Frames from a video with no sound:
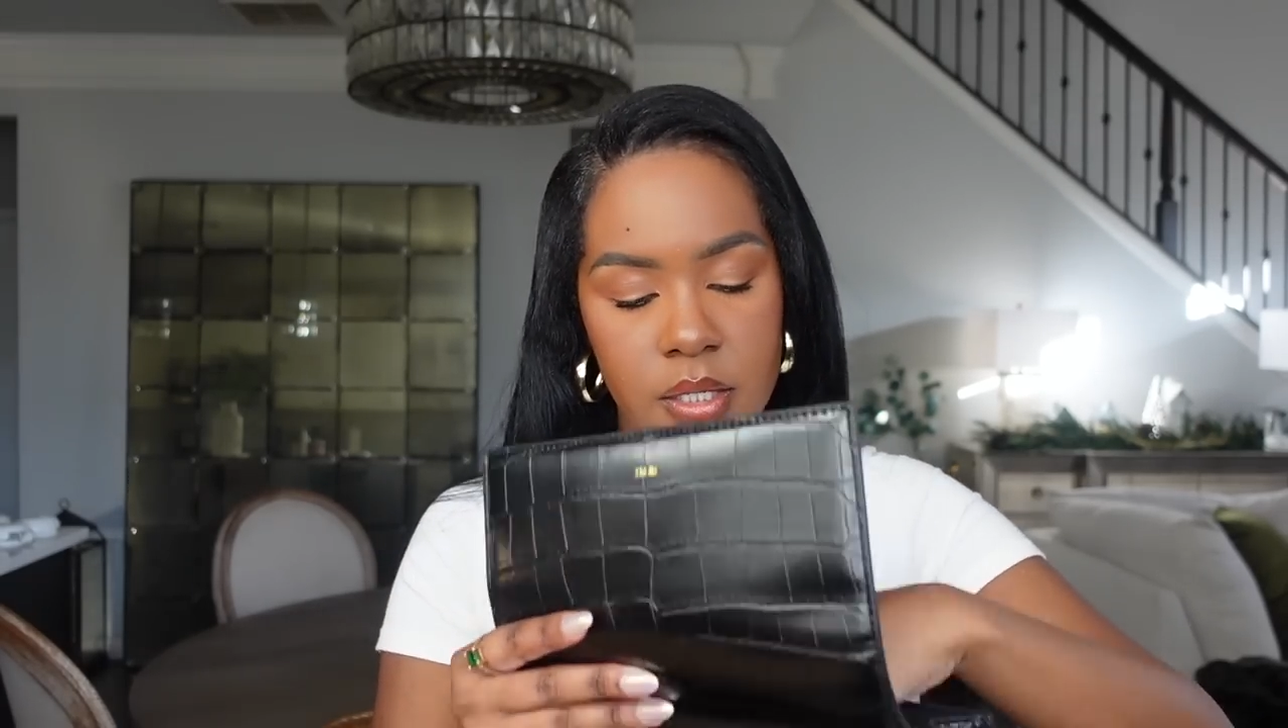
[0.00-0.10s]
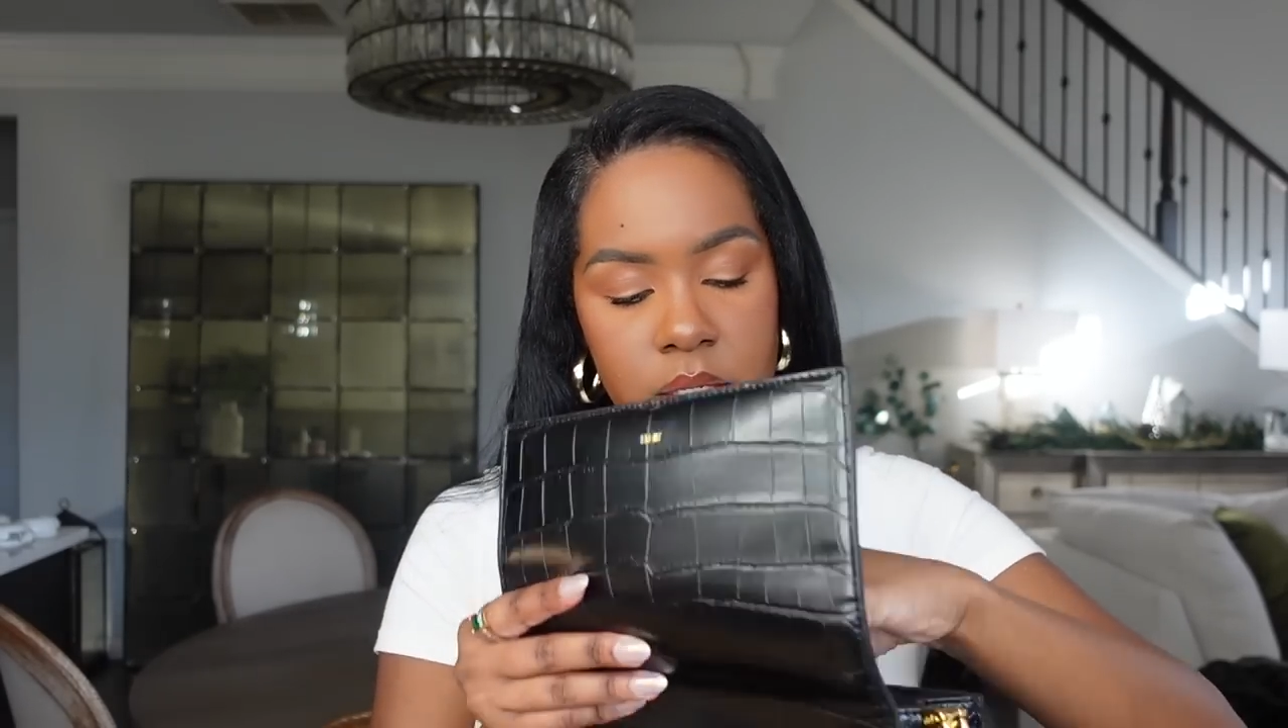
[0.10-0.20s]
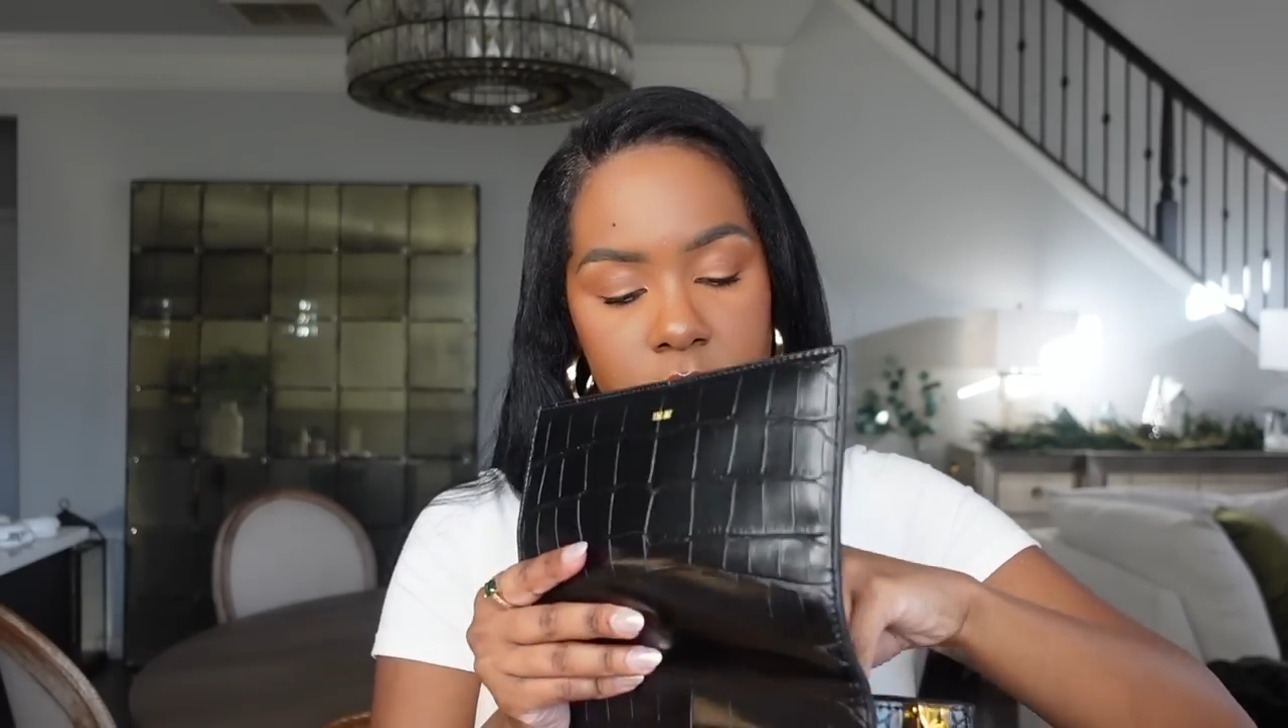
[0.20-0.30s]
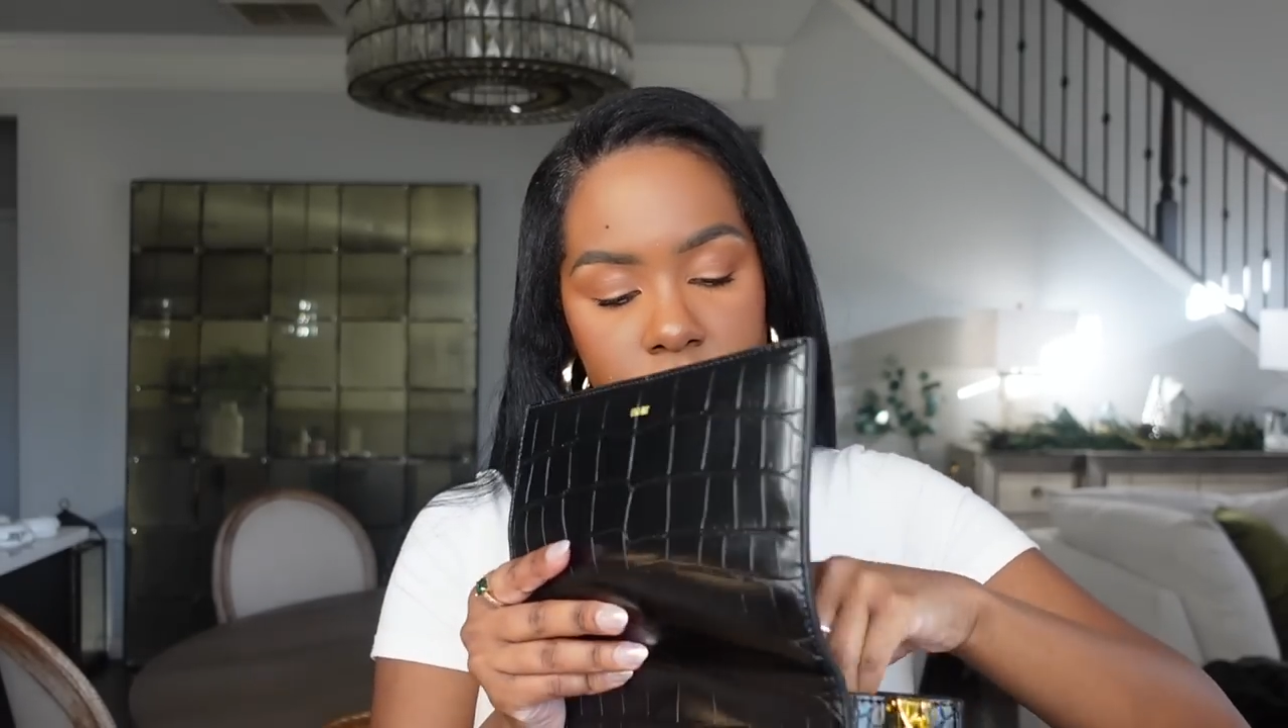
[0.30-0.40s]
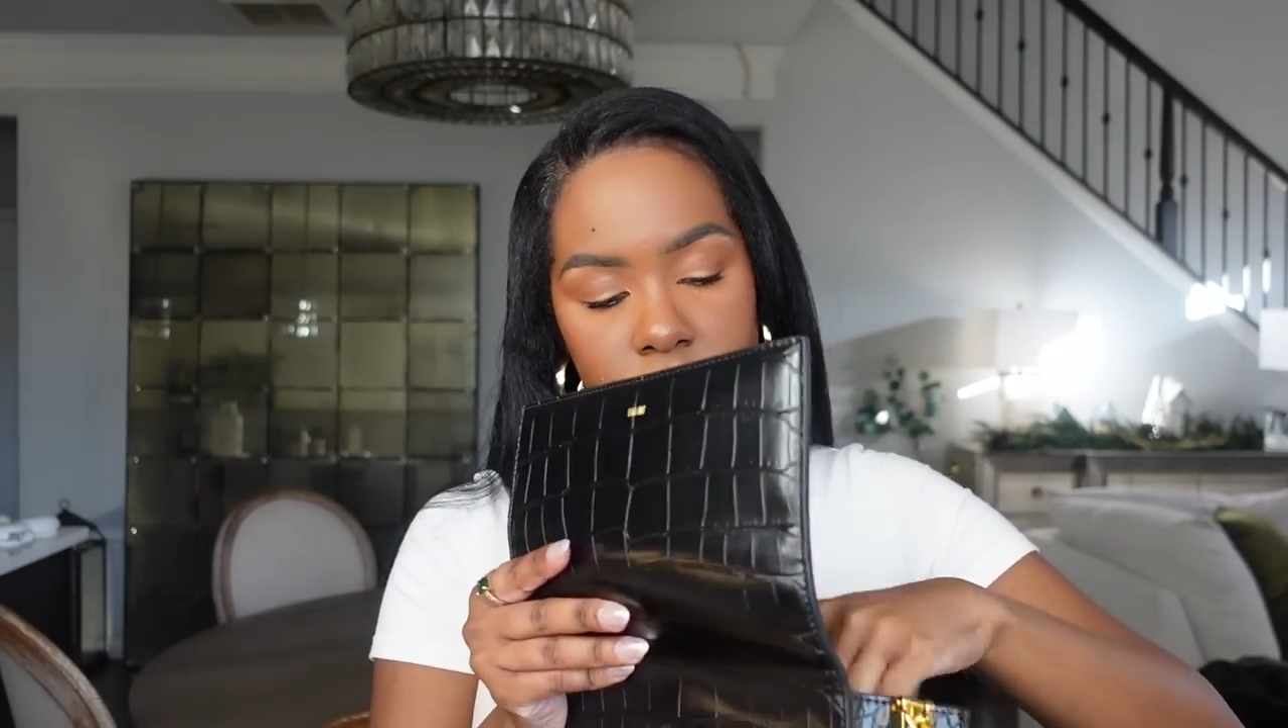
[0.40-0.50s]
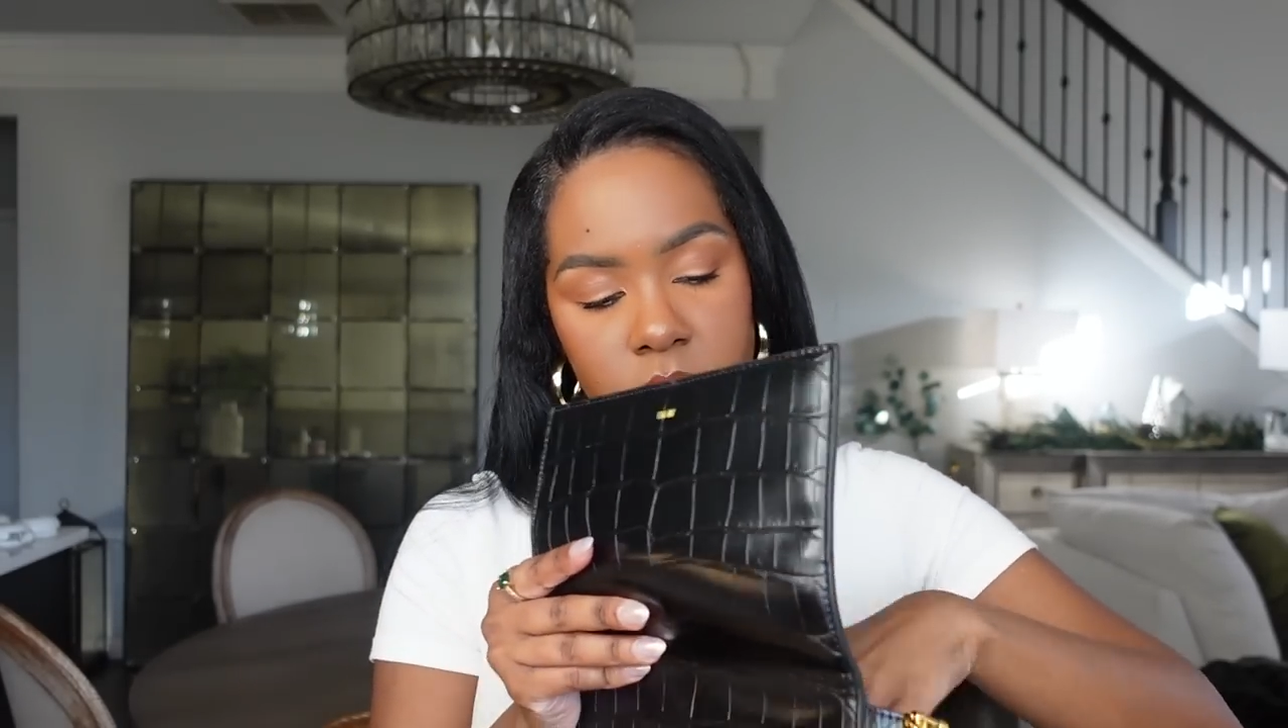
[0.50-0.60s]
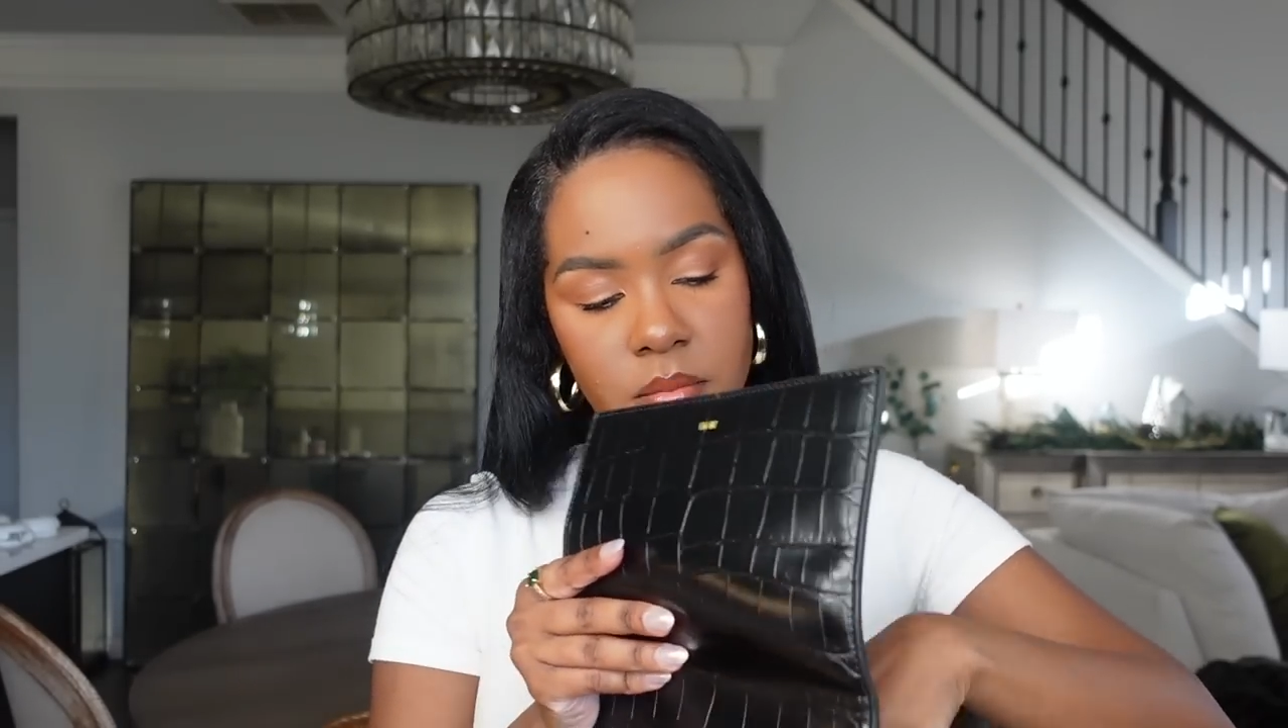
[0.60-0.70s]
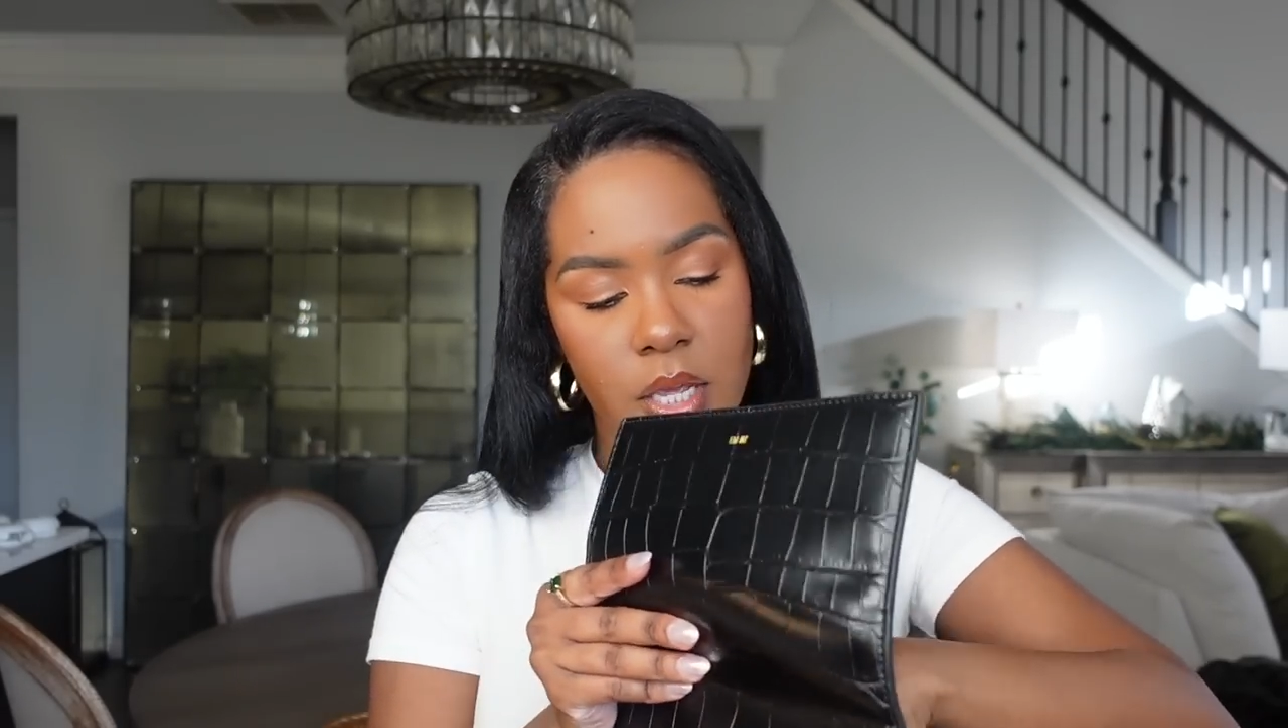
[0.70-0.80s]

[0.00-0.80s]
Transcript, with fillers: a steal